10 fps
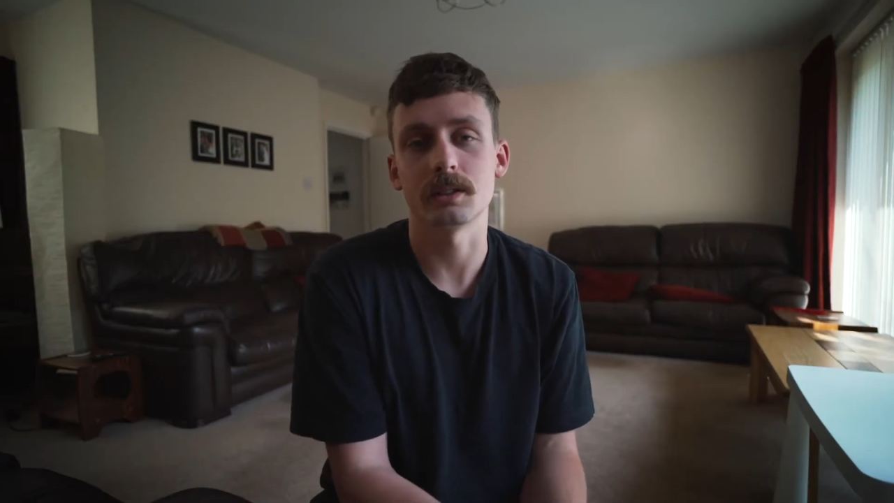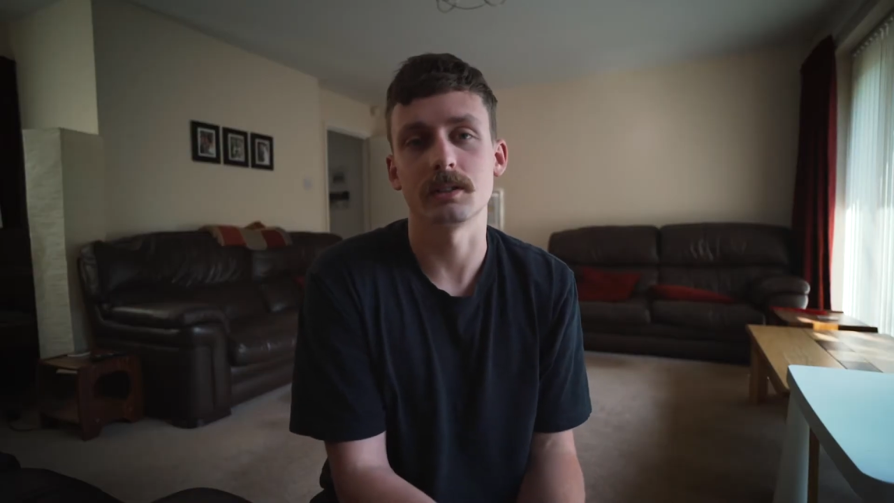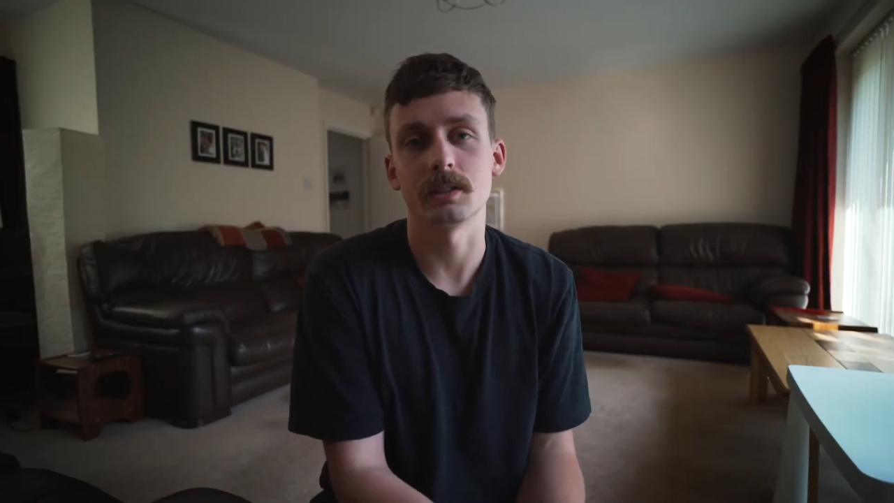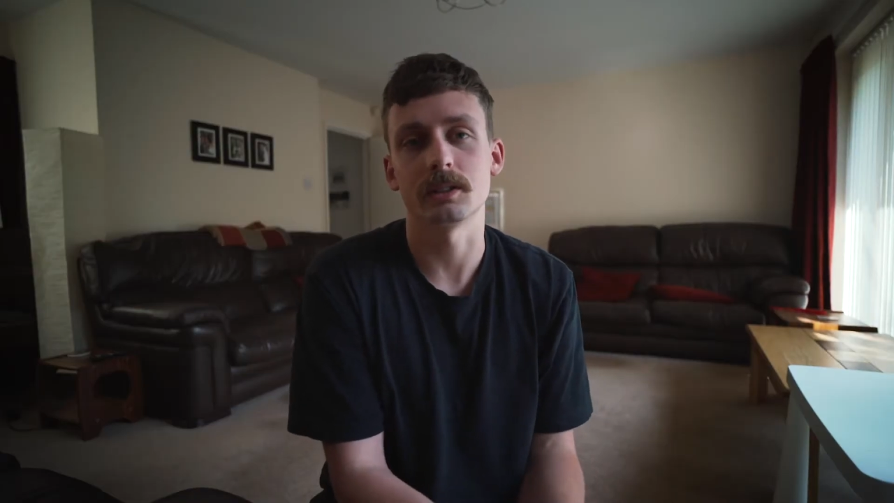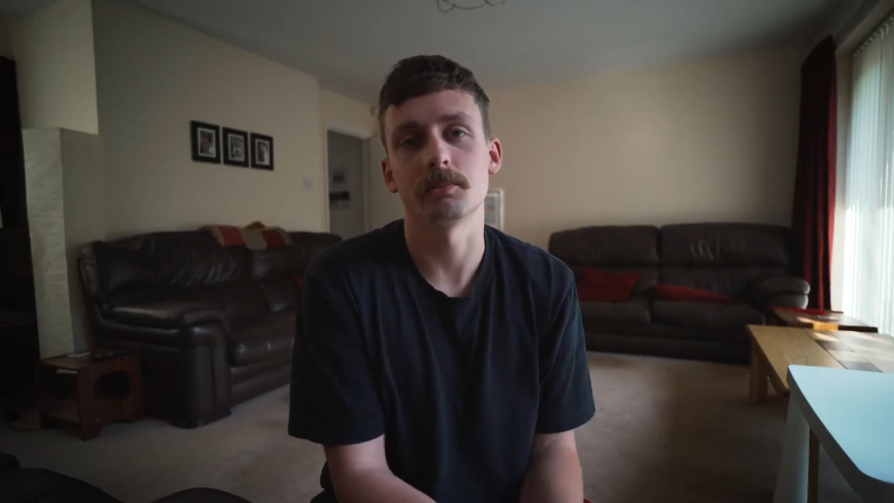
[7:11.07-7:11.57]

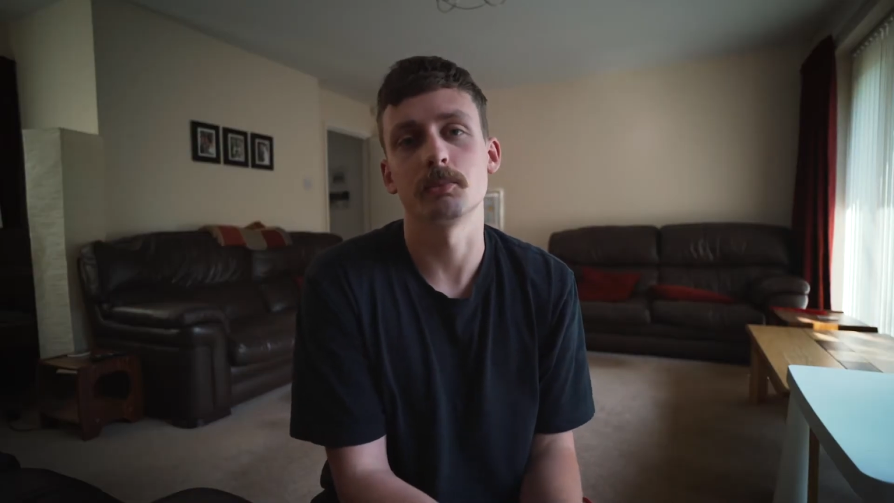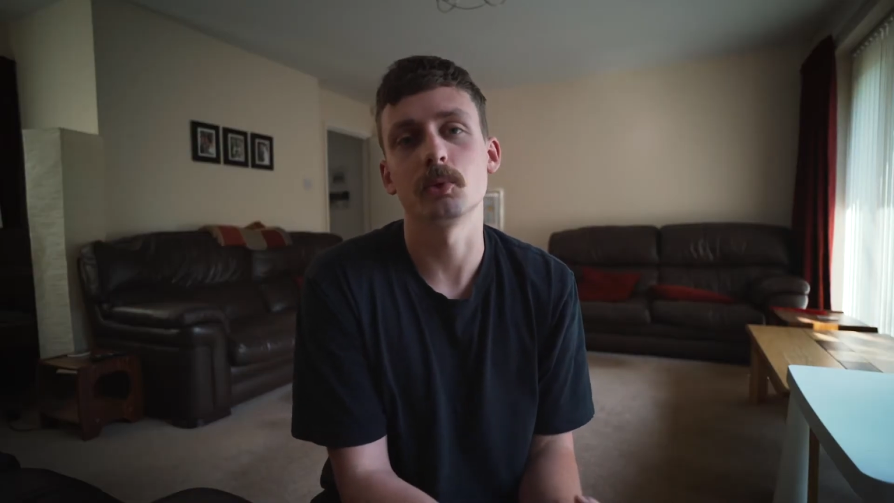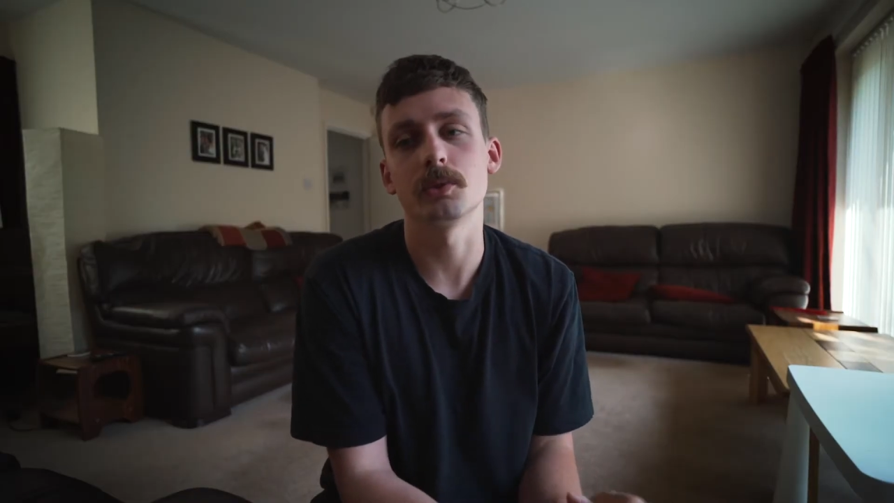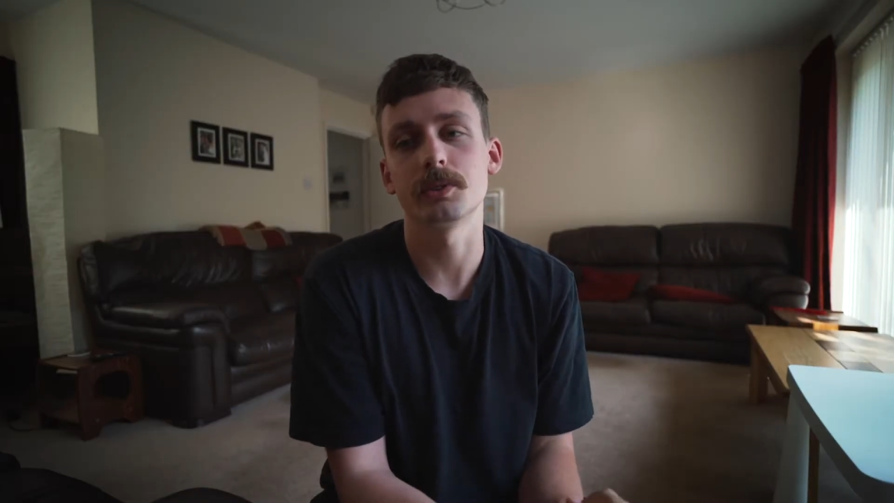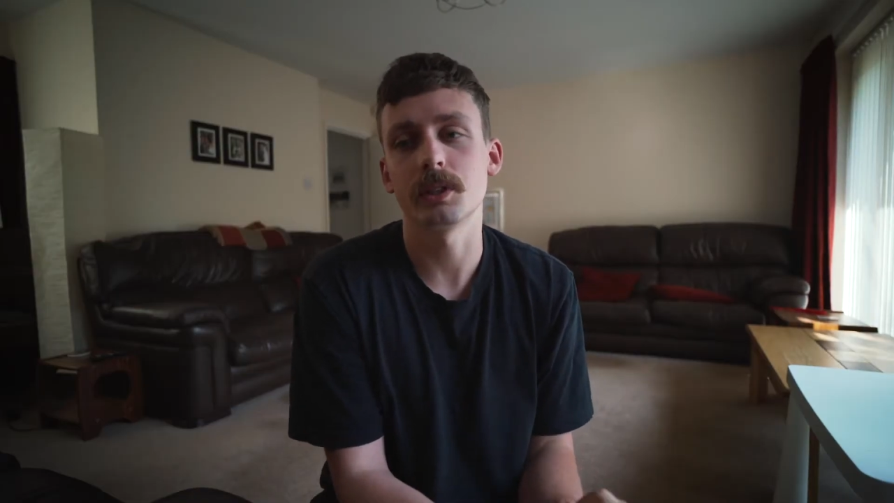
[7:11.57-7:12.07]
in this
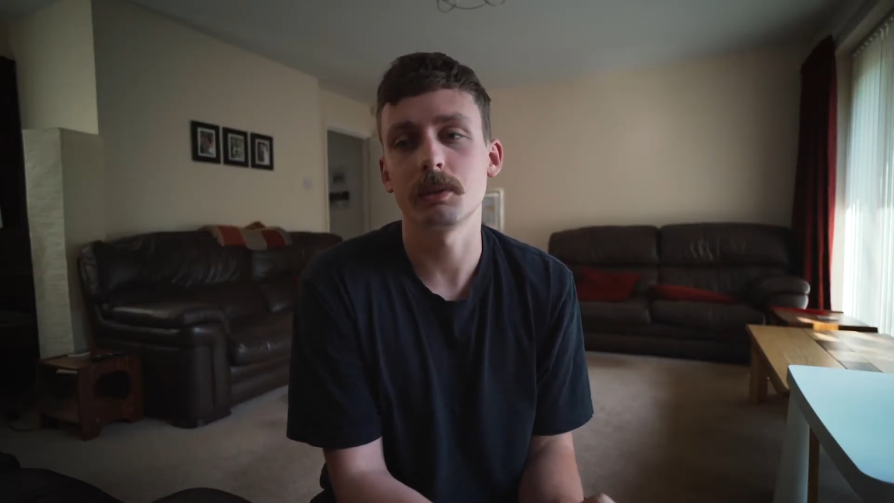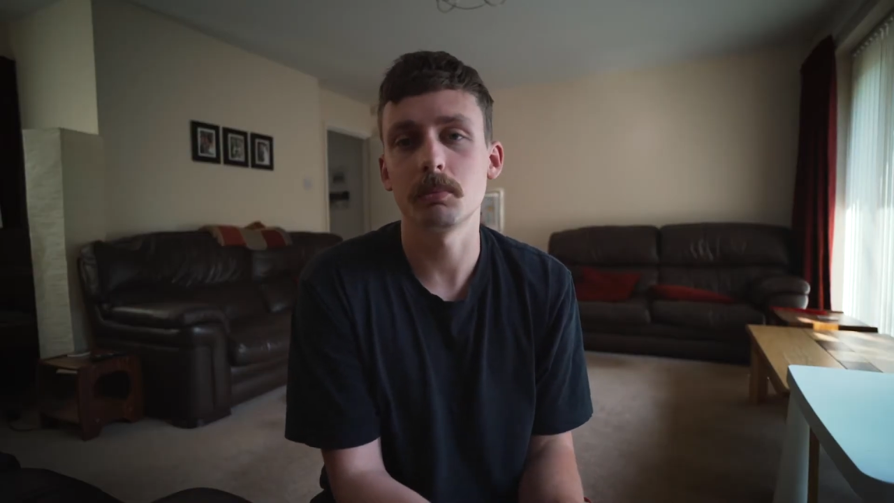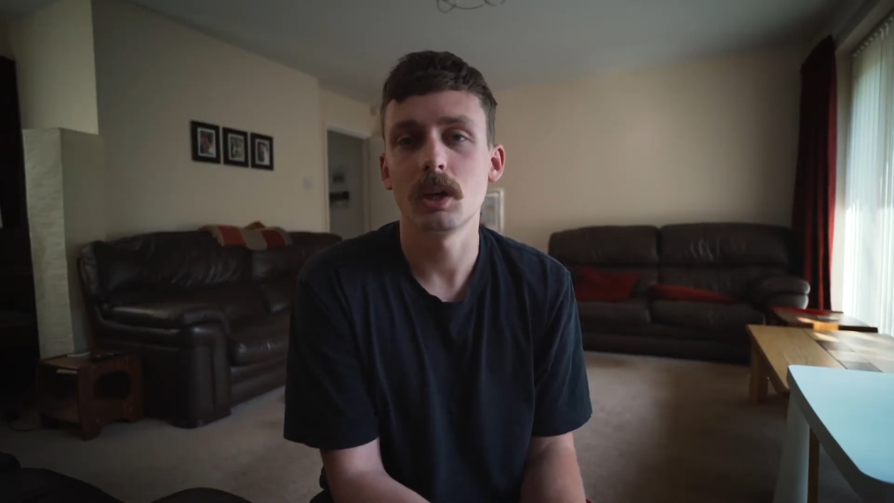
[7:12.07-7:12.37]
museum.